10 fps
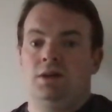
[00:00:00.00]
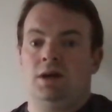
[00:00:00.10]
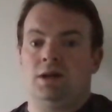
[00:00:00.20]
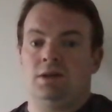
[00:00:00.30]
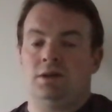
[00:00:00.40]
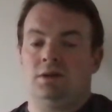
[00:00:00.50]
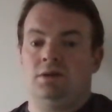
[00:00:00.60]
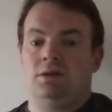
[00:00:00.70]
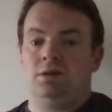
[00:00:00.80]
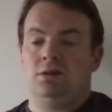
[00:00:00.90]
that
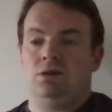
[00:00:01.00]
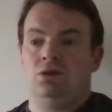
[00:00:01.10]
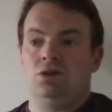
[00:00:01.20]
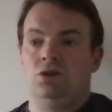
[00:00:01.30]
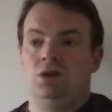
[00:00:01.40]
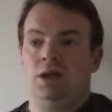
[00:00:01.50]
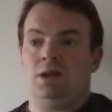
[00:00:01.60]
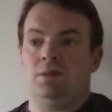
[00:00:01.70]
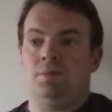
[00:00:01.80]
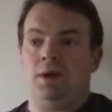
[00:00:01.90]
you
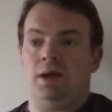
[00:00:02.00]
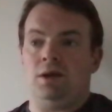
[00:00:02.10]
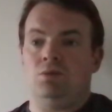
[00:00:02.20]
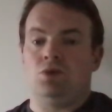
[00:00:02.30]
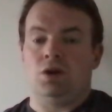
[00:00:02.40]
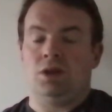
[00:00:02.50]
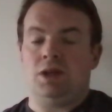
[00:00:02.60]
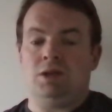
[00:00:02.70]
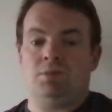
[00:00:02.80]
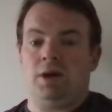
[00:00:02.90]
need to be running
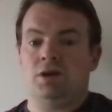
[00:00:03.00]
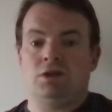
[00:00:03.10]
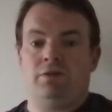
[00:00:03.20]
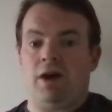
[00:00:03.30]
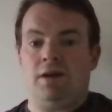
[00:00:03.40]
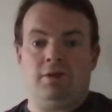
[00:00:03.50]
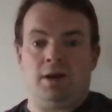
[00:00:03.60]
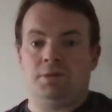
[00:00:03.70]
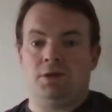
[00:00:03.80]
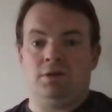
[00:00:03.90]
these players 5
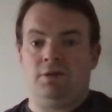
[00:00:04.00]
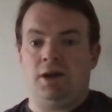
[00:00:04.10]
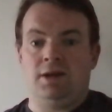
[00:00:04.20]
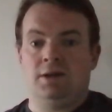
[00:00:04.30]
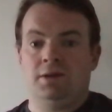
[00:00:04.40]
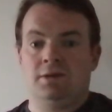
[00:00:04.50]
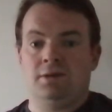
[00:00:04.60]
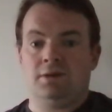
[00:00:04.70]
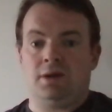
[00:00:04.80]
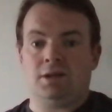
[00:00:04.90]
laps of the field.
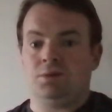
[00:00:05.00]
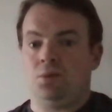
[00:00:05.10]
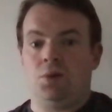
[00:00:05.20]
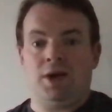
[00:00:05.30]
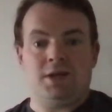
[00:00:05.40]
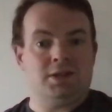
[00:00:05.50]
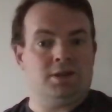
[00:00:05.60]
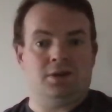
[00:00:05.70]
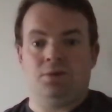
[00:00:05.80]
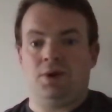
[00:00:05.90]
That's a waste
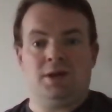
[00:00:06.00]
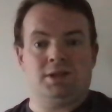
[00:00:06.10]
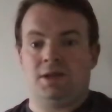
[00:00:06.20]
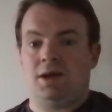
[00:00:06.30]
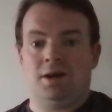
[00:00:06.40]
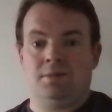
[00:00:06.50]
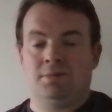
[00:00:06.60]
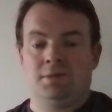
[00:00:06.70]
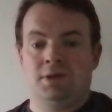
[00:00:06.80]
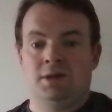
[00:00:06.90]
of time.
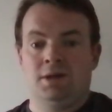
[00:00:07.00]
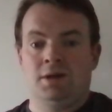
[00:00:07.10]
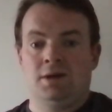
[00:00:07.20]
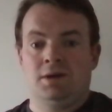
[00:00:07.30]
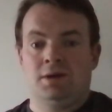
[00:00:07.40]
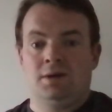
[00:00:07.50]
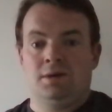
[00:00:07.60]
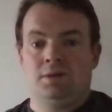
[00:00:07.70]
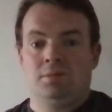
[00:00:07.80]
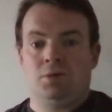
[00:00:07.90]

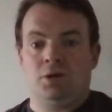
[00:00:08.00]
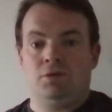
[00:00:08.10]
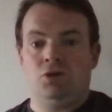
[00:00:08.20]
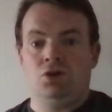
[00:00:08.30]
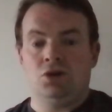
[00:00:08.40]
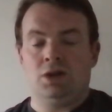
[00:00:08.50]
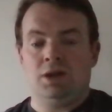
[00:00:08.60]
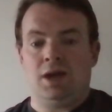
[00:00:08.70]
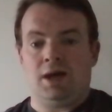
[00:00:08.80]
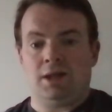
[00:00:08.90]
But if you can
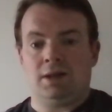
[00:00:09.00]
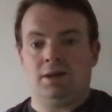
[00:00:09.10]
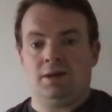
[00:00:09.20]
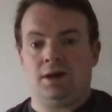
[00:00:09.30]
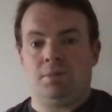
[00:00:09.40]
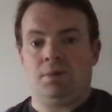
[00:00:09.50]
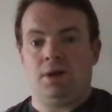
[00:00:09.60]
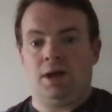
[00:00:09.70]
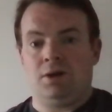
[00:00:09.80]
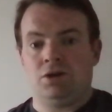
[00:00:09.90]
get
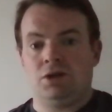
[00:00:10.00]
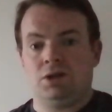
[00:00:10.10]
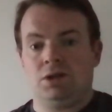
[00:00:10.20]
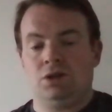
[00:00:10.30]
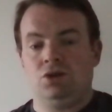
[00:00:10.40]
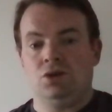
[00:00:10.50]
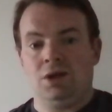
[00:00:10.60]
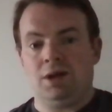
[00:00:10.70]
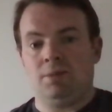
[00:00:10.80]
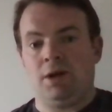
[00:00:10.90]

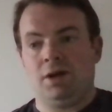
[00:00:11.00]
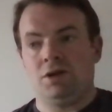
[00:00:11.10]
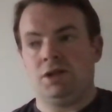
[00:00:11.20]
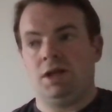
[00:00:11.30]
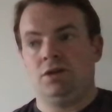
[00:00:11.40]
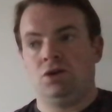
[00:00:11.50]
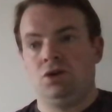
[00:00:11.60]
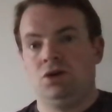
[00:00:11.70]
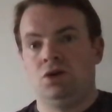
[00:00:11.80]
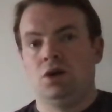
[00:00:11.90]
get players
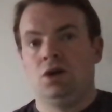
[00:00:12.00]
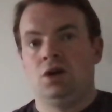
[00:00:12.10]
into